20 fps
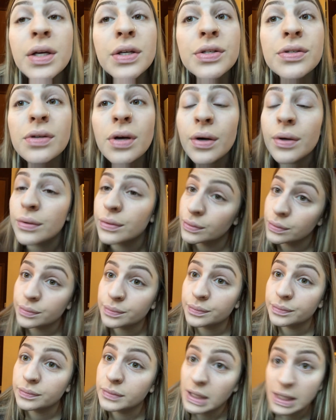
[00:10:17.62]
So
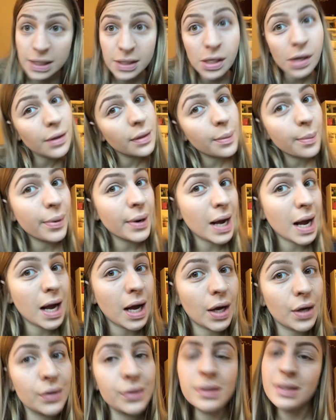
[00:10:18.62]
these are the
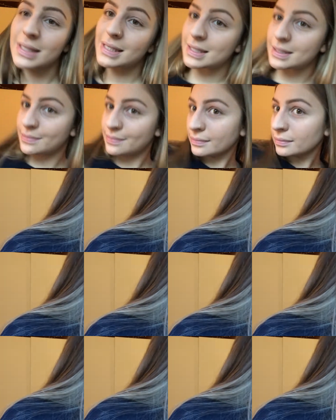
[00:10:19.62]
brows.